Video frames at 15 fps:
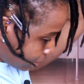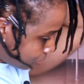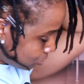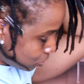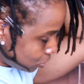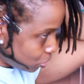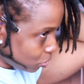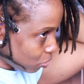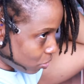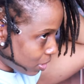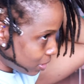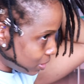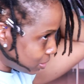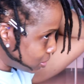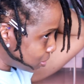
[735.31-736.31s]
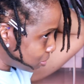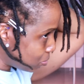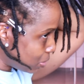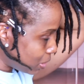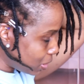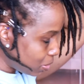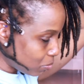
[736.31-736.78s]
Like I'm just trying
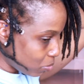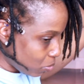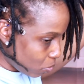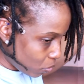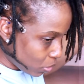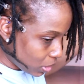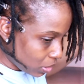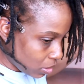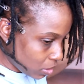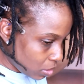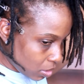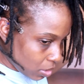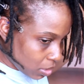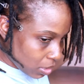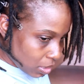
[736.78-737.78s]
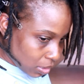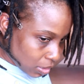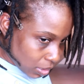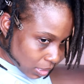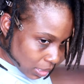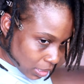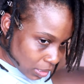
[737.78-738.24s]
to pinpoint
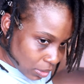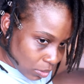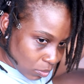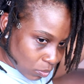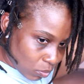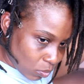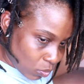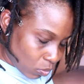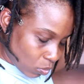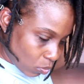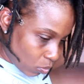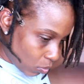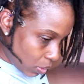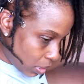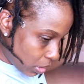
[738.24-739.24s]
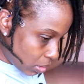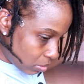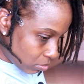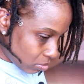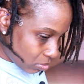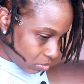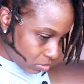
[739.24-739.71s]
like like
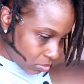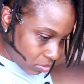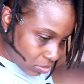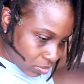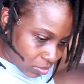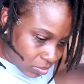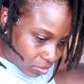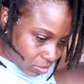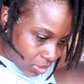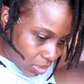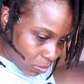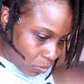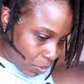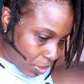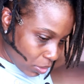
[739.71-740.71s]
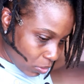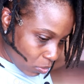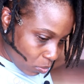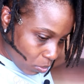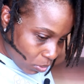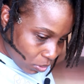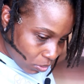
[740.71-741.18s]
like where in
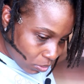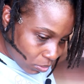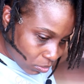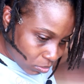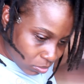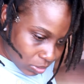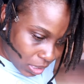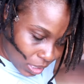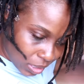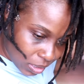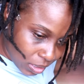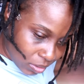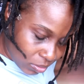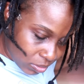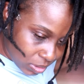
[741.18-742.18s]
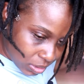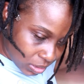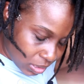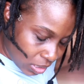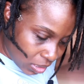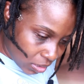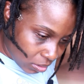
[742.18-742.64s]
the world like I don't
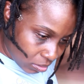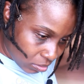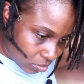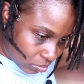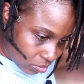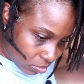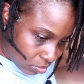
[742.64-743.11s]
understand.